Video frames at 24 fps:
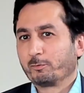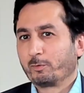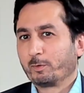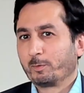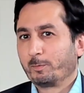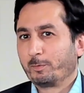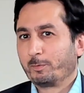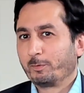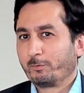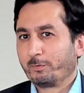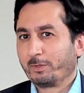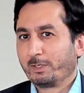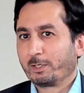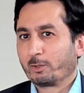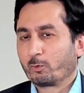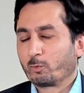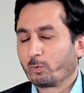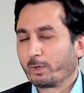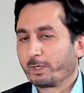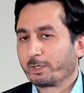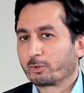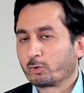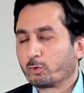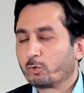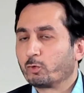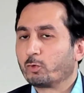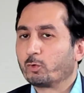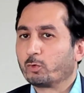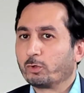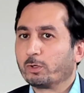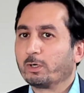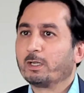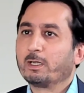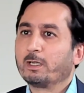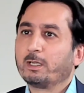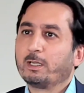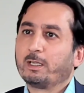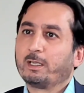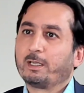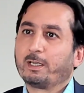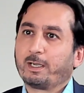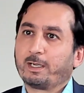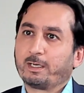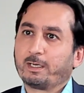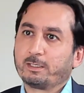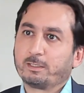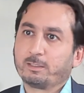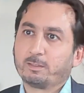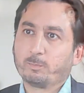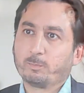will be feeling quite cold, and the